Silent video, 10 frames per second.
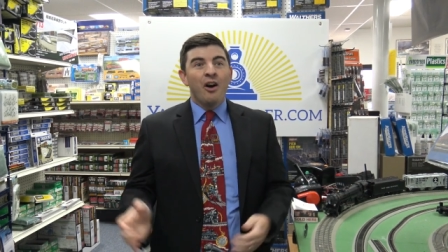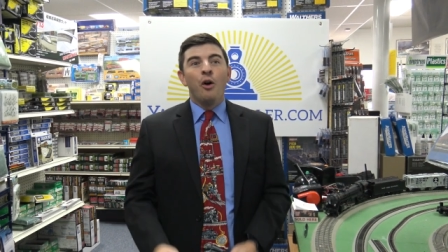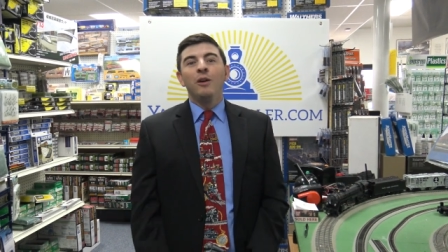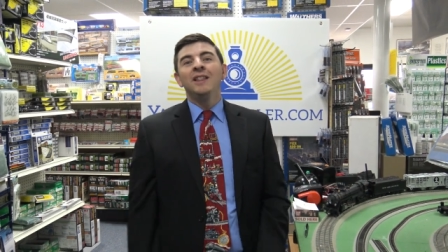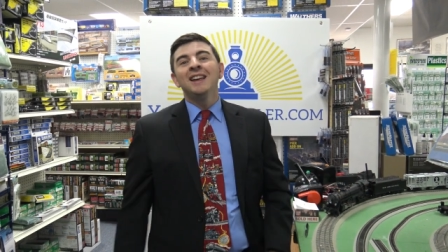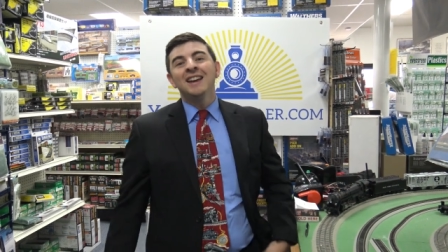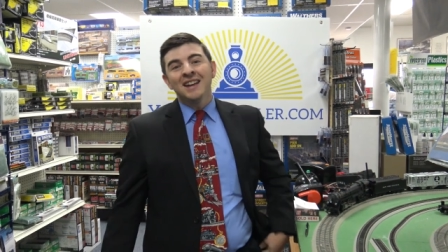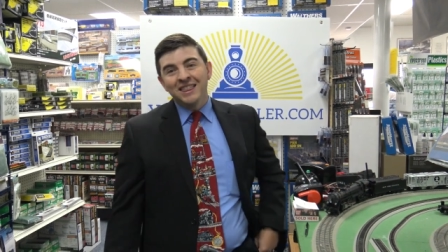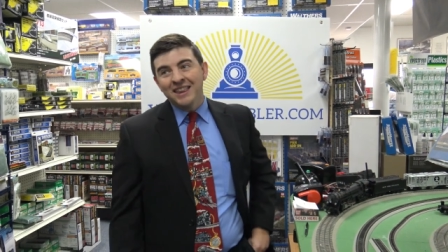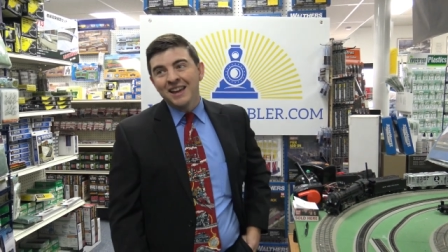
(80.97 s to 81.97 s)
only
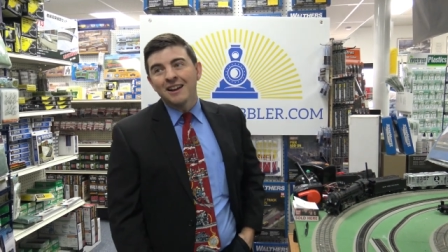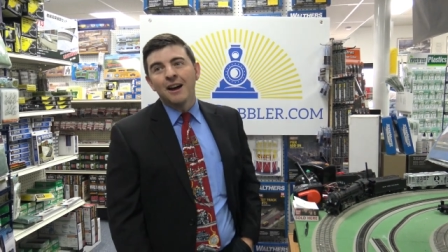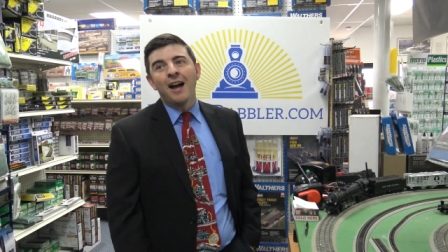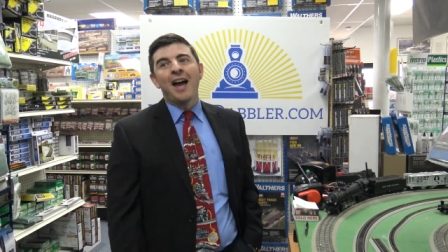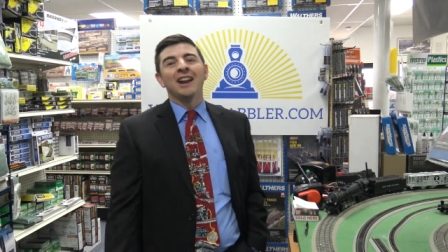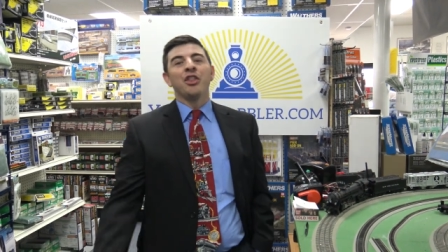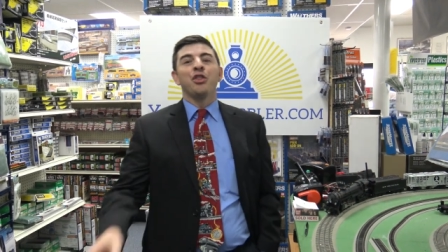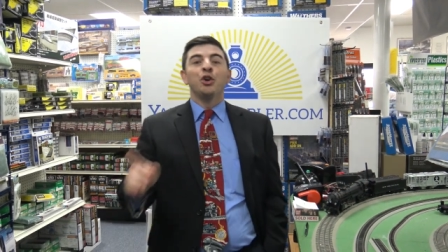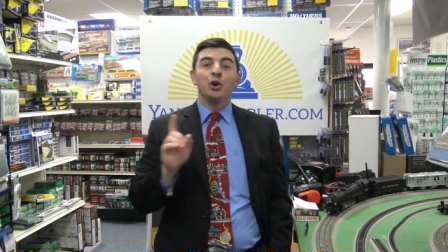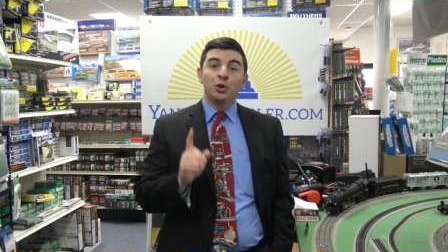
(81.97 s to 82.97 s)
can think at a
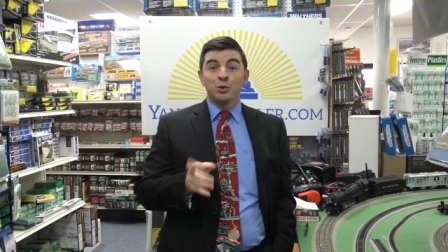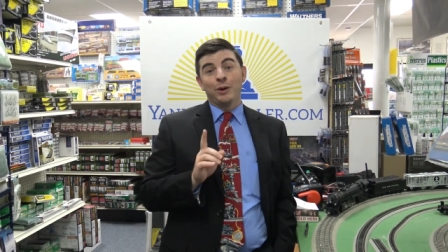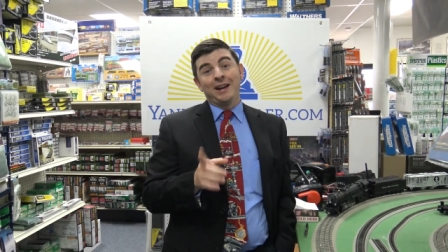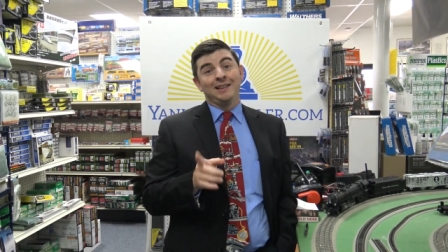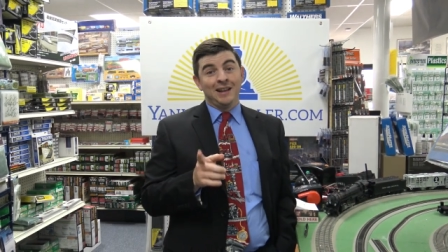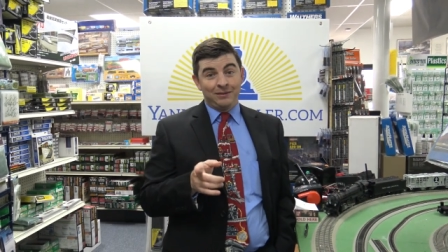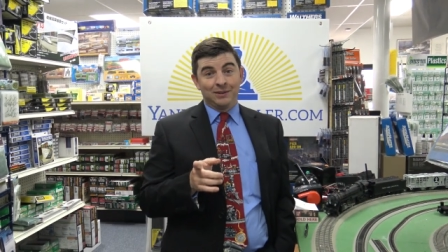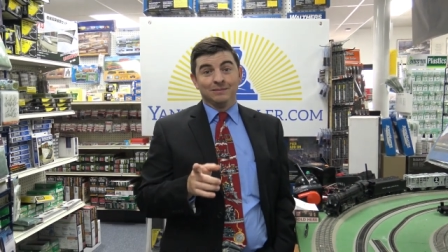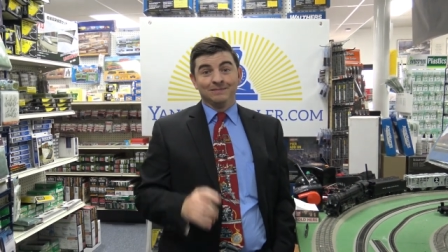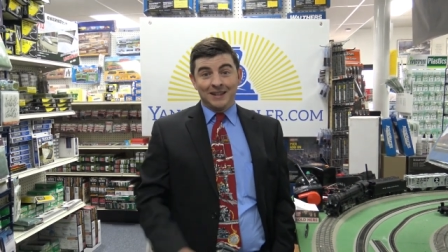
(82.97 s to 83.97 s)
third grade
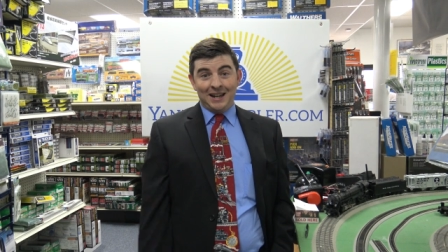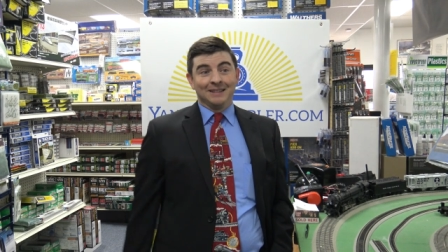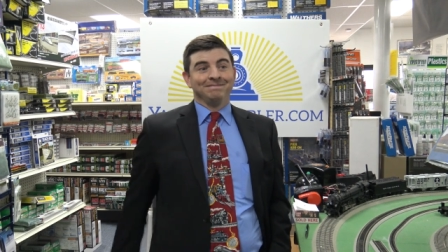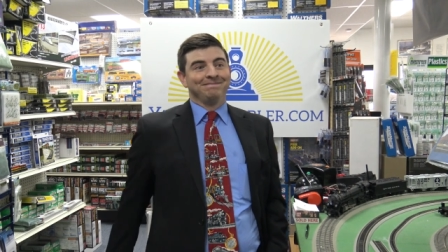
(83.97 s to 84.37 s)
level. Yeah.